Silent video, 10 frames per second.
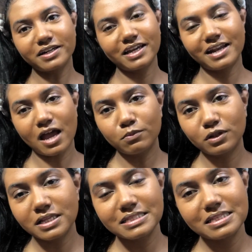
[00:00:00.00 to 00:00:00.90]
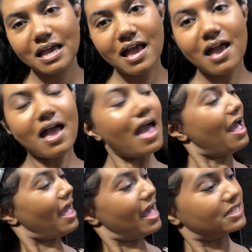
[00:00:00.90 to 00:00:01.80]
get ambulance
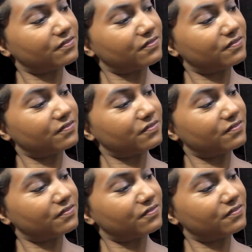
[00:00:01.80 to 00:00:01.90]
as